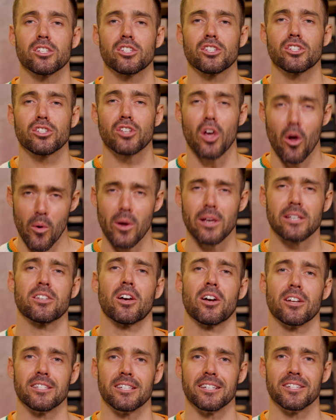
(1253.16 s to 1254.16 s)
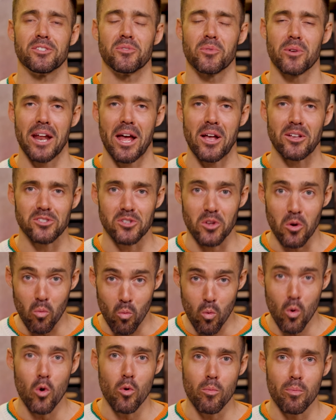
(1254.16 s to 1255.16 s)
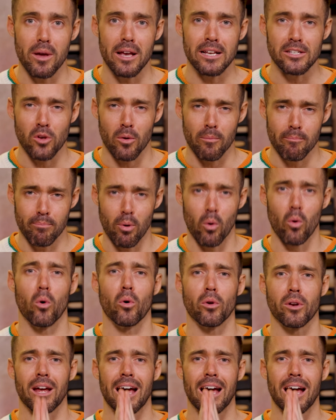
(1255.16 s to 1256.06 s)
so excited to announce that Whoop is on board